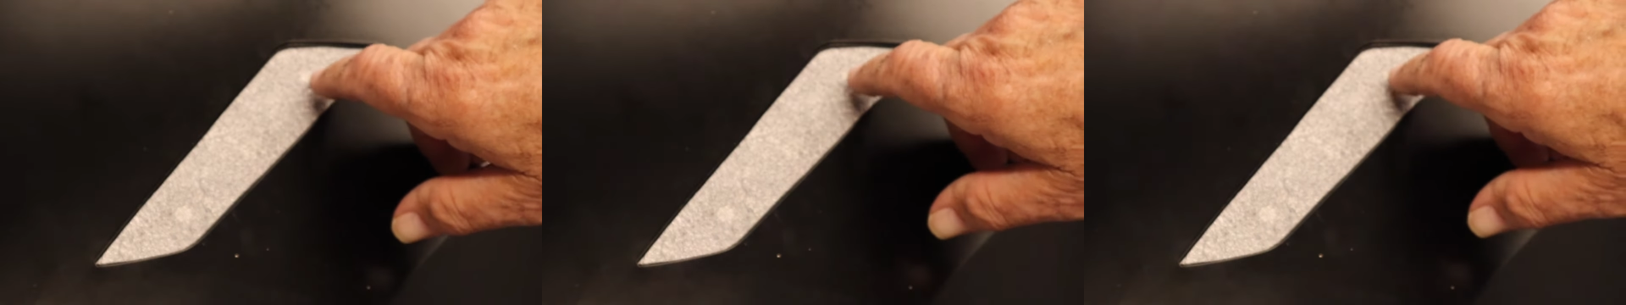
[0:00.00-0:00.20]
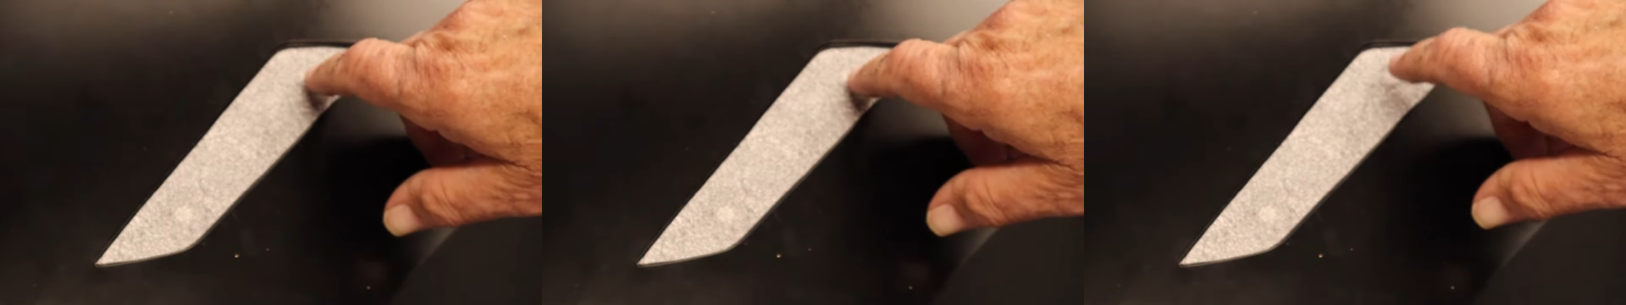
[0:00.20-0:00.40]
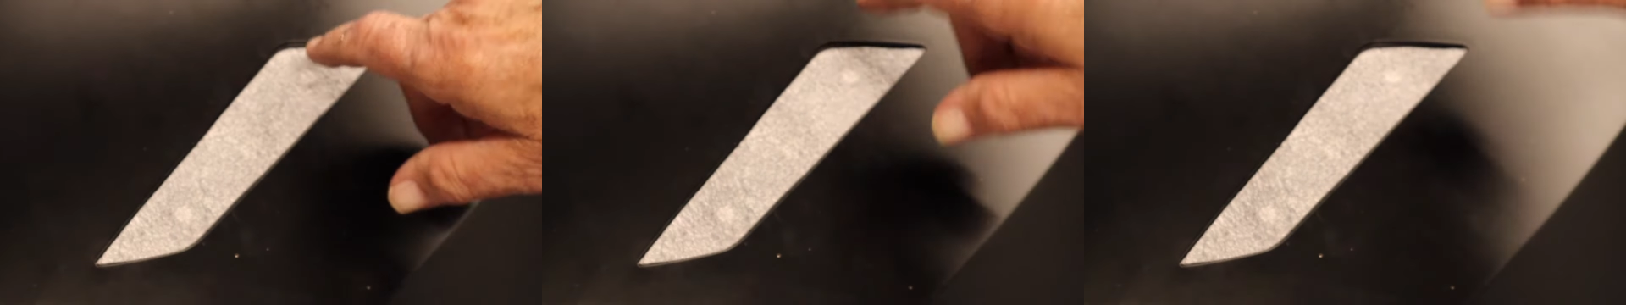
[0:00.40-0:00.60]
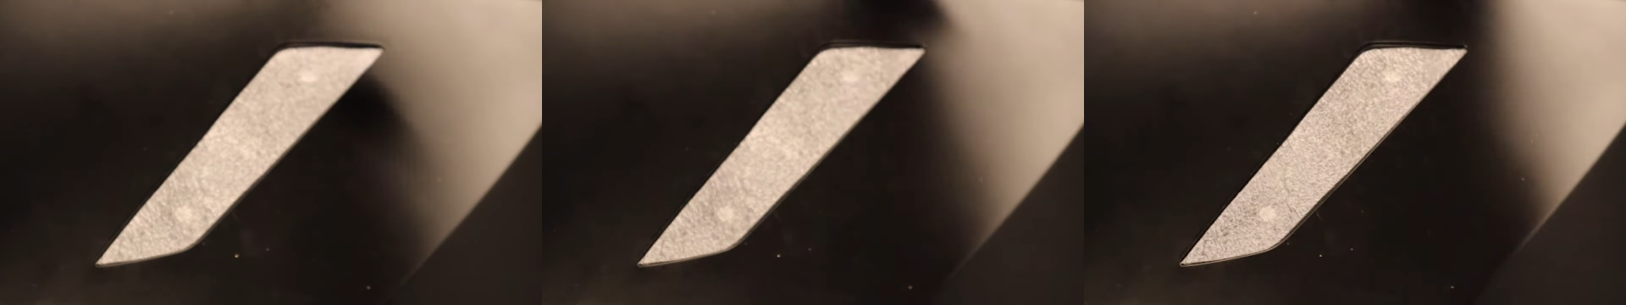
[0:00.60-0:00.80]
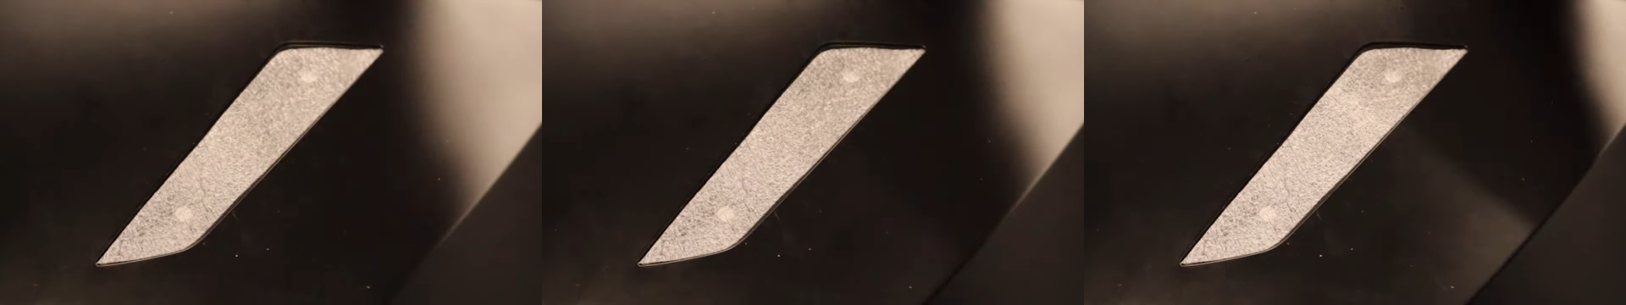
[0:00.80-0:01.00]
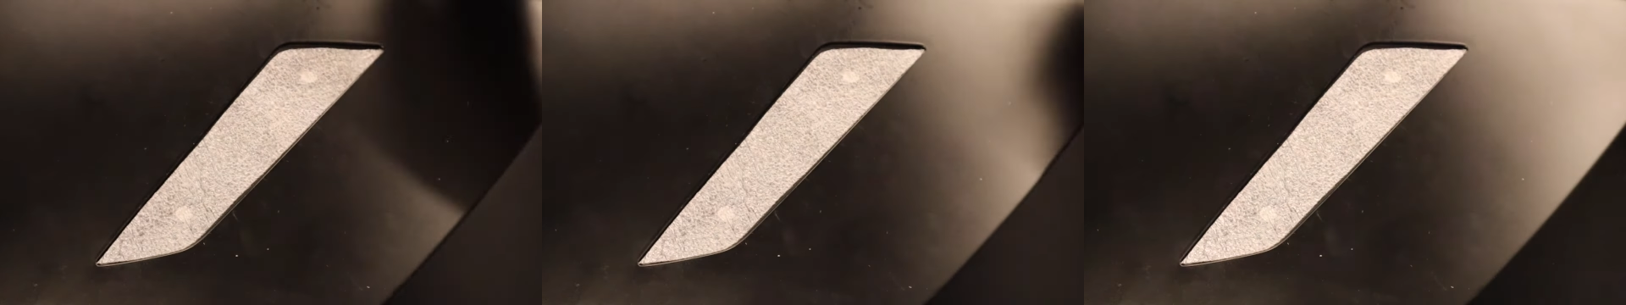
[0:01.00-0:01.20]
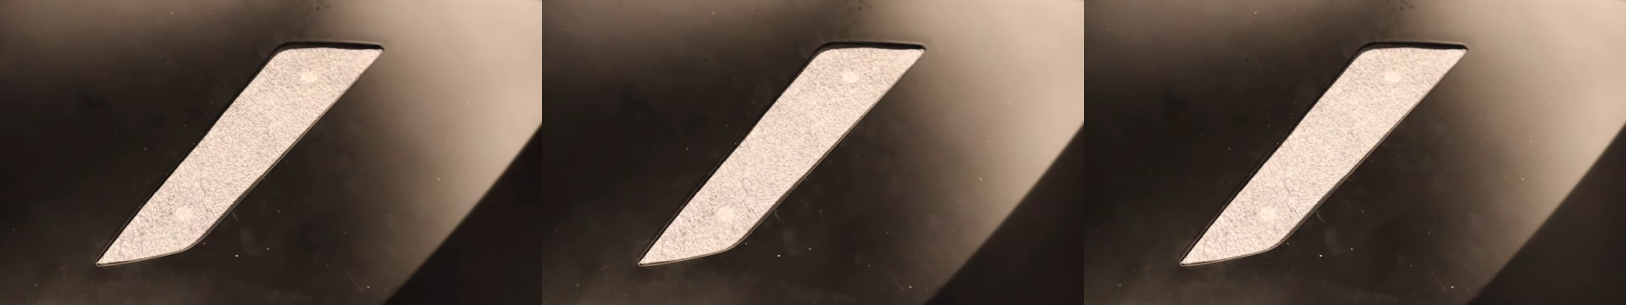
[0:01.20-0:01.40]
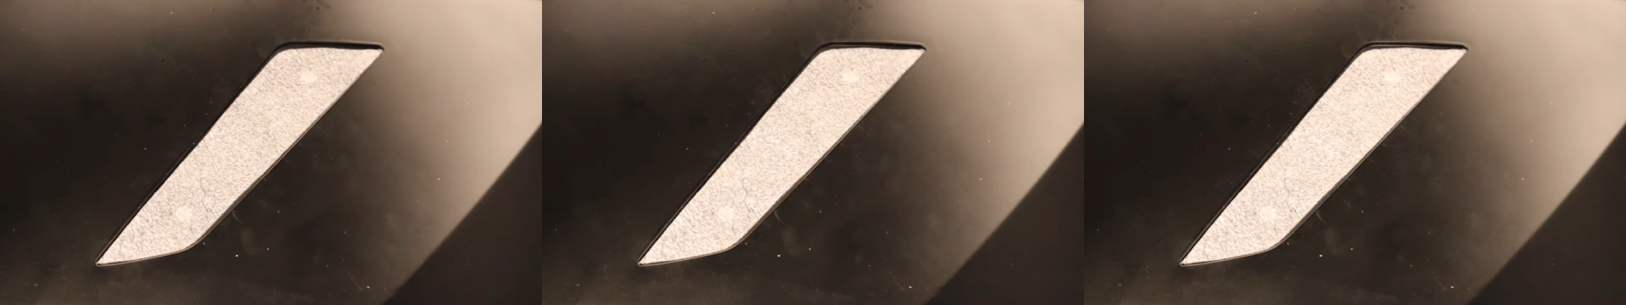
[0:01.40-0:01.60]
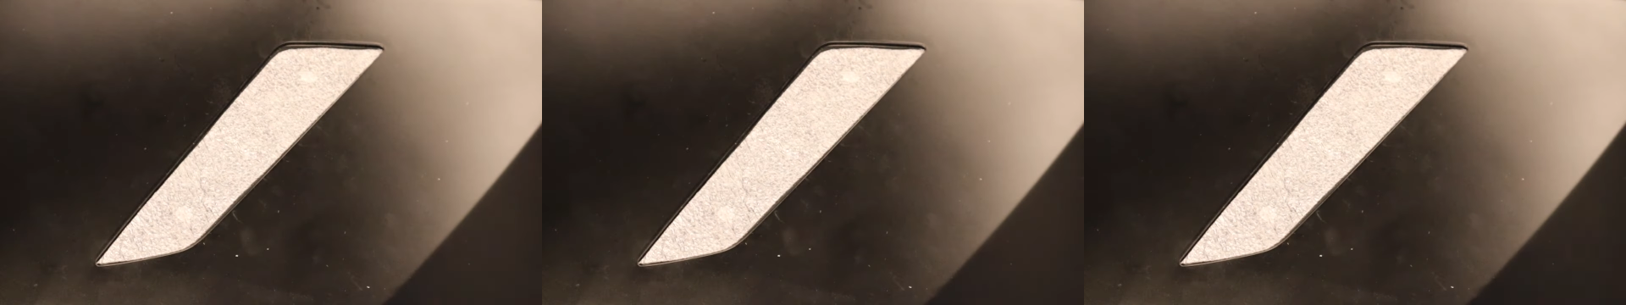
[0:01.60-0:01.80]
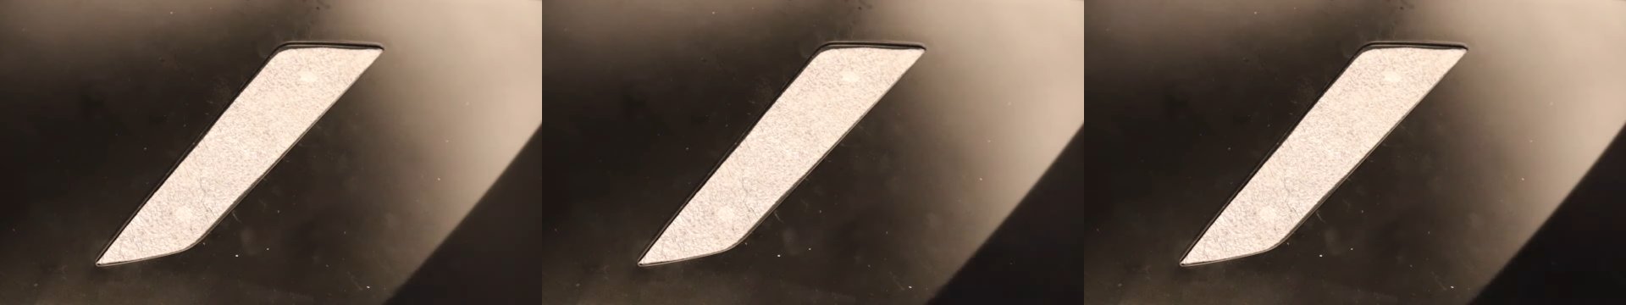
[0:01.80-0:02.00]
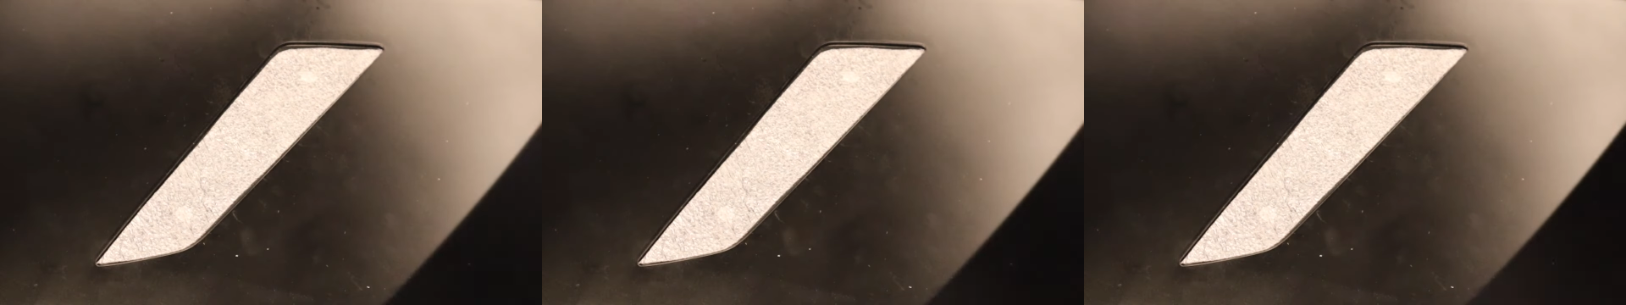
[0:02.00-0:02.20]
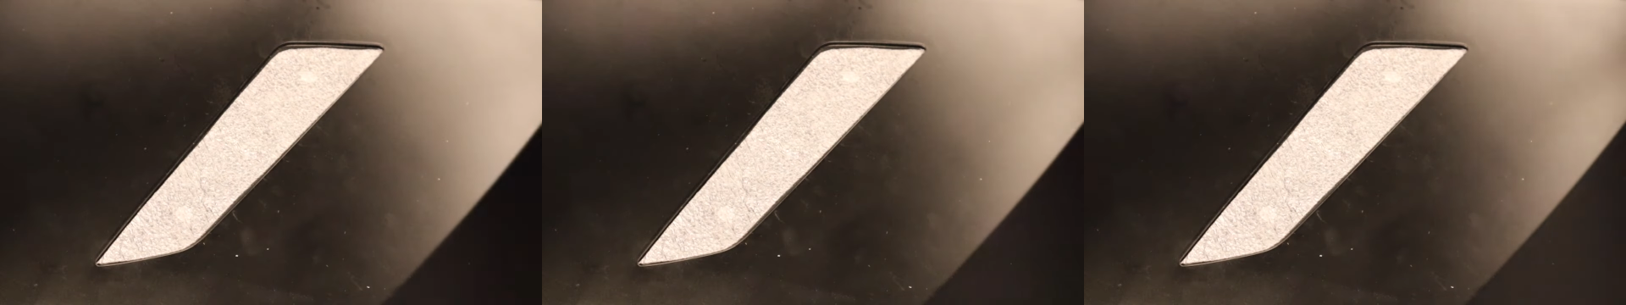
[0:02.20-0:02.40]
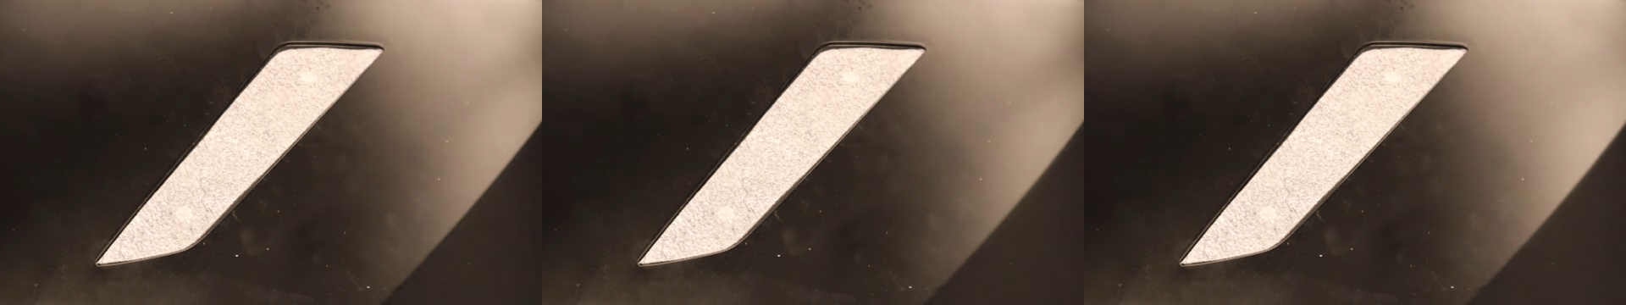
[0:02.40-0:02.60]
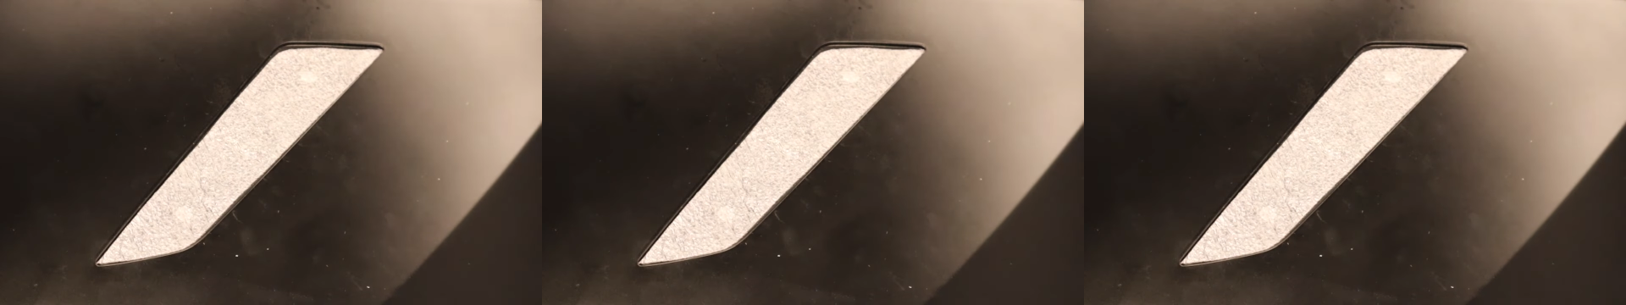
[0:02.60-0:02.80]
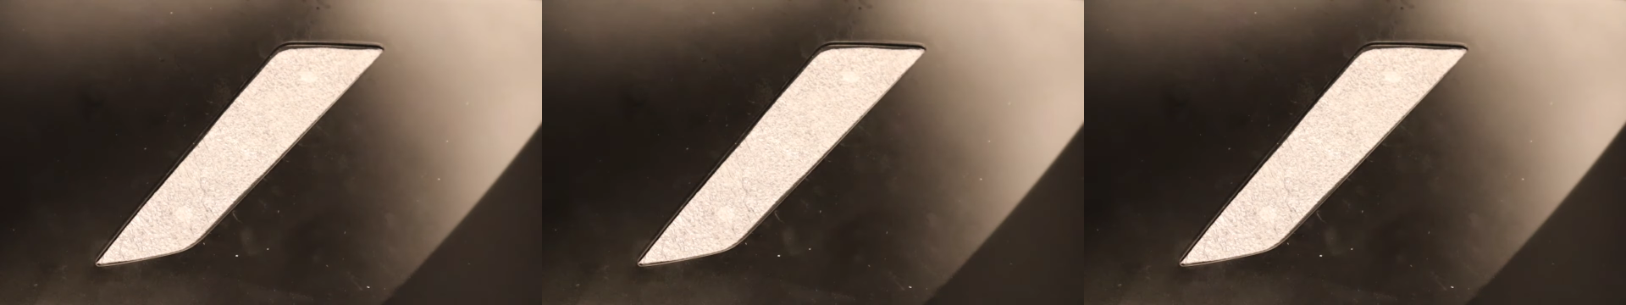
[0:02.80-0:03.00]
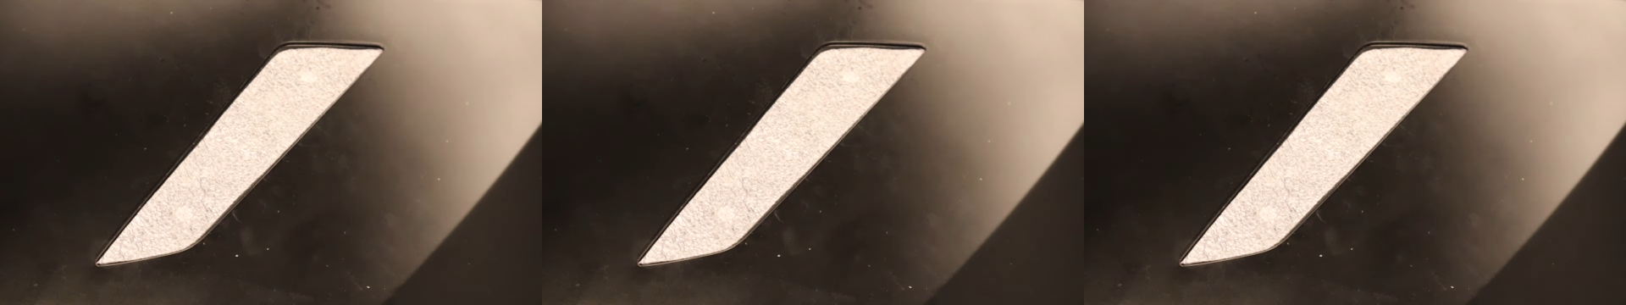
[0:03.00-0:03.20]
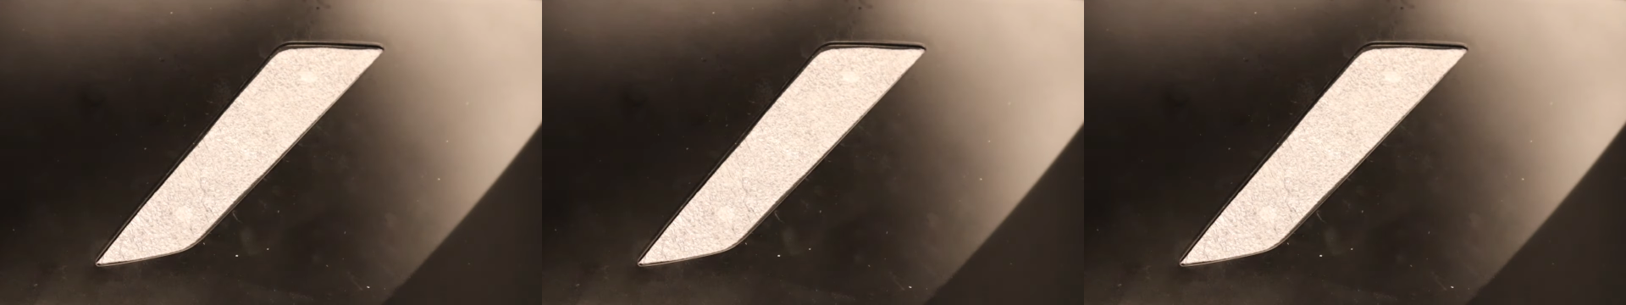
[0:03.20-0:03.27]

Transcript: [unreadable: no face in view]